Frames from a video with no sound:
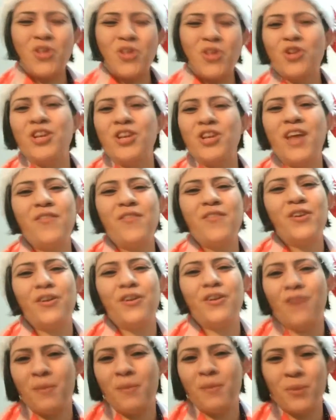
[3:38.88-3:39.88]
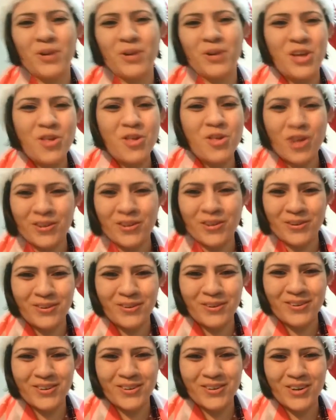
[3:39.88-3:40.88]
We should never give up on each other,
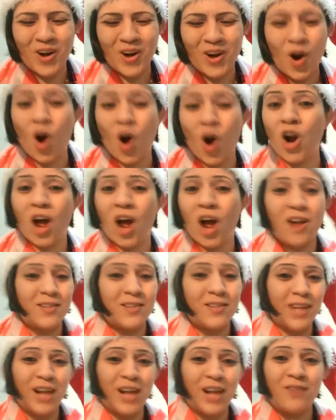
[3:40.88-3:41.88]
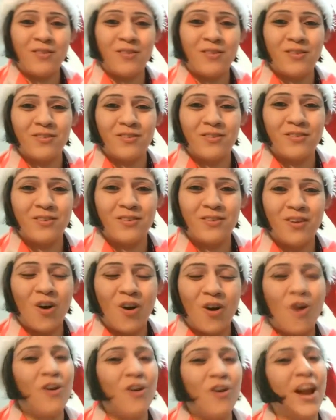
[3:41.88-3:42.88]
on ourselves,
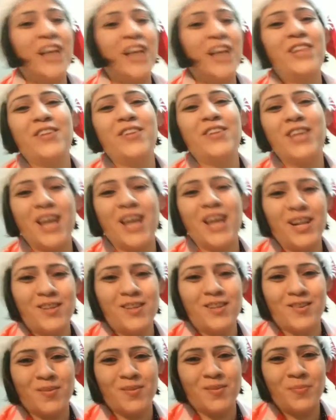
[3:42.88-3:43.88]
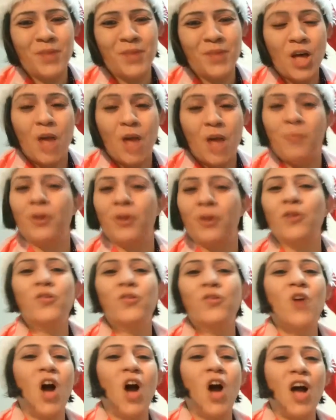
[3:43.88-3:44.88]
or anything else,
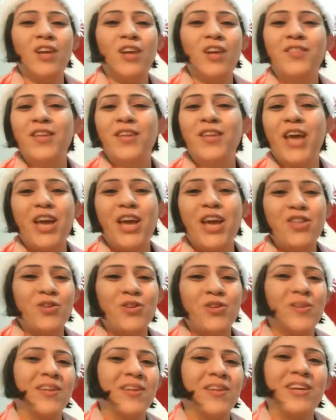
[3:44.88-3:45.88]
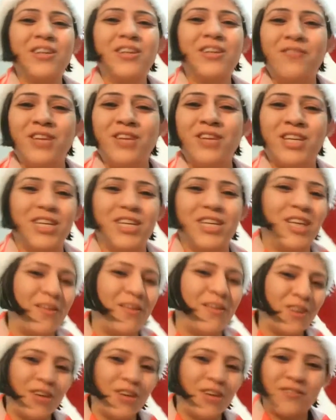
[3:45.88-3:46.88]
because God, the angels, and divinity
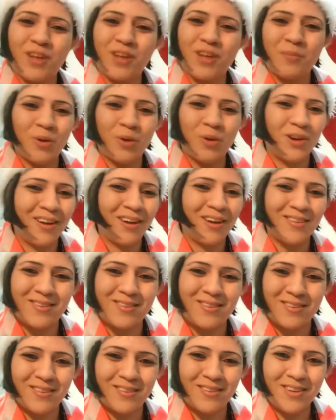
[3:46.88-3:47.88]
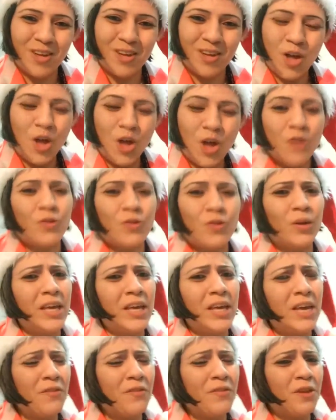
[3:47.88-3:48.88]
never gives up on us. So
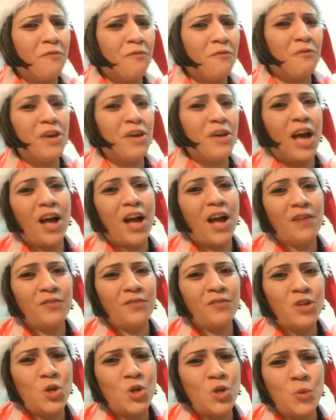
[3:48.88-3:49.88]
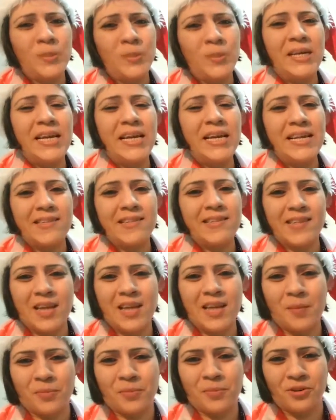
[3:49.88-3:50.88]
even if we have humanly
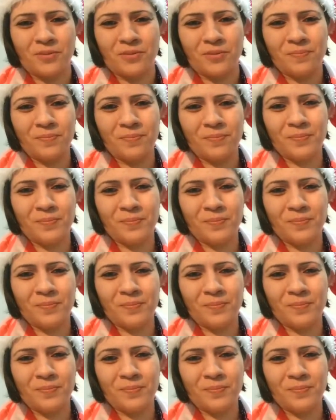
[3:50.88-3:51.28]
slipped,